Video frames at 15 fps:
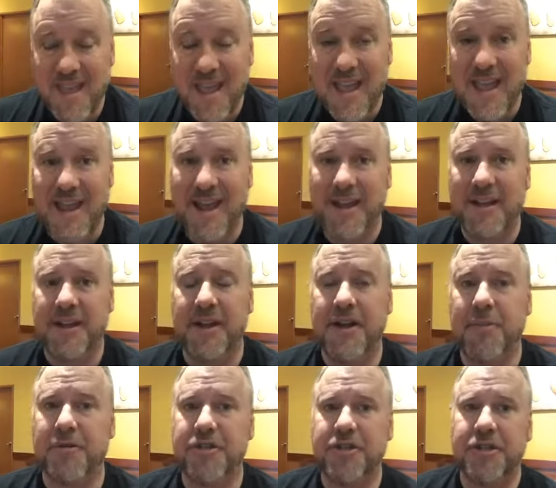And
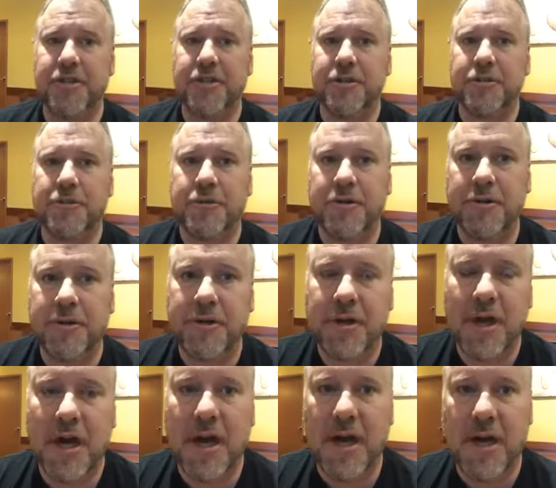number two,
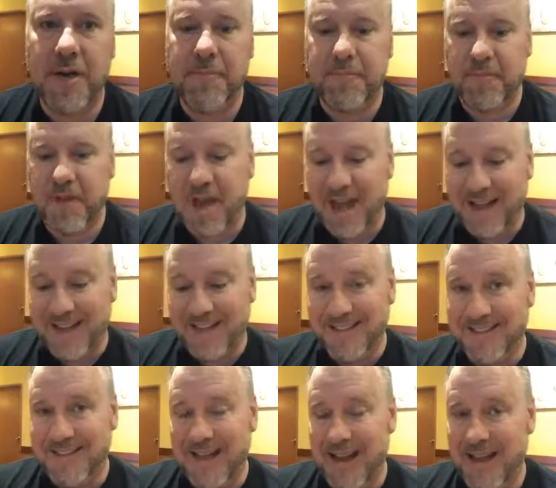um, I can
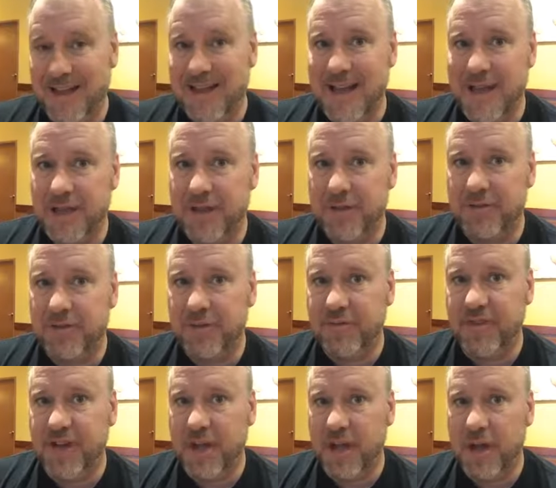take that YouTube
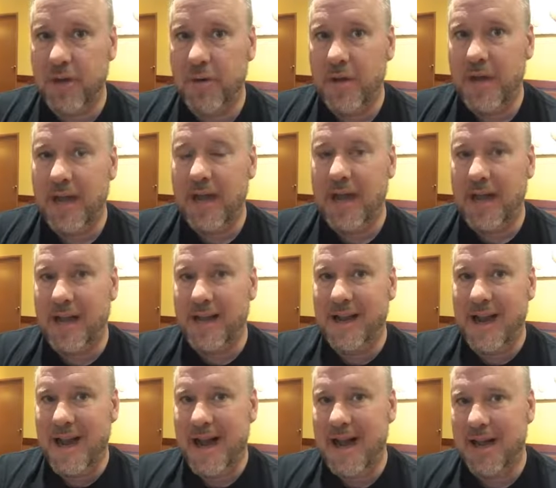video and I
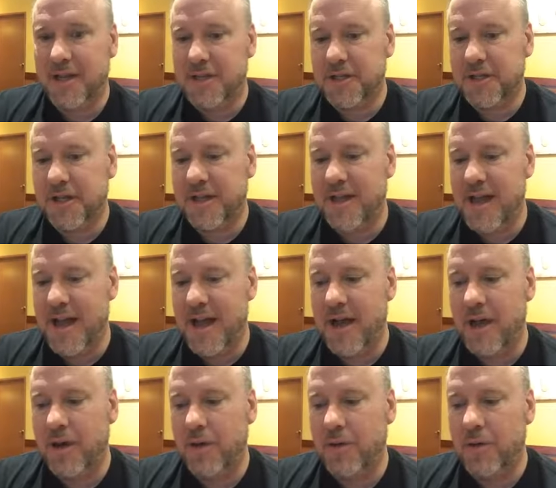can actually
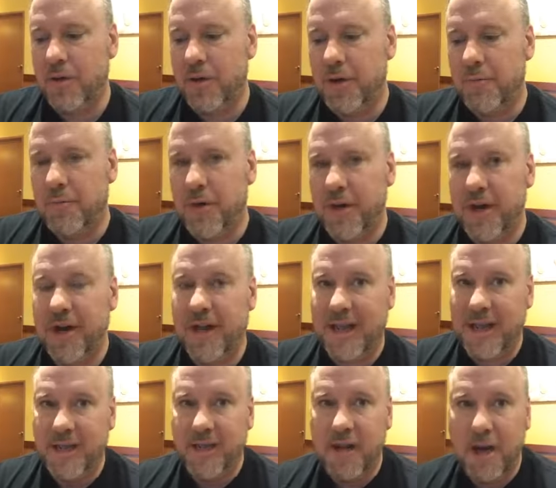now put it
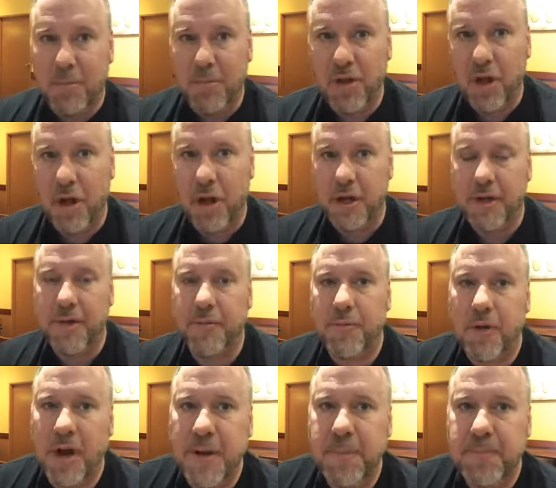in a blog,
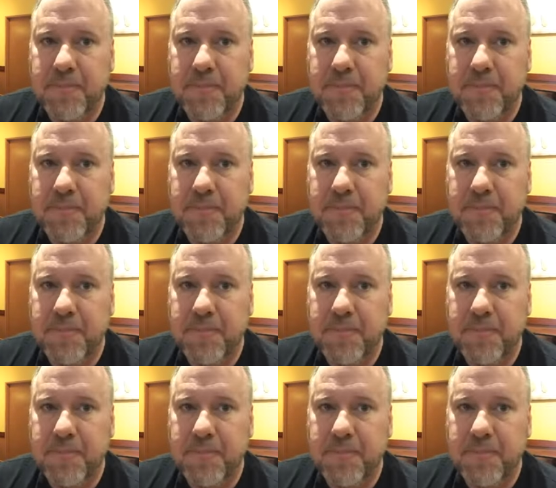right?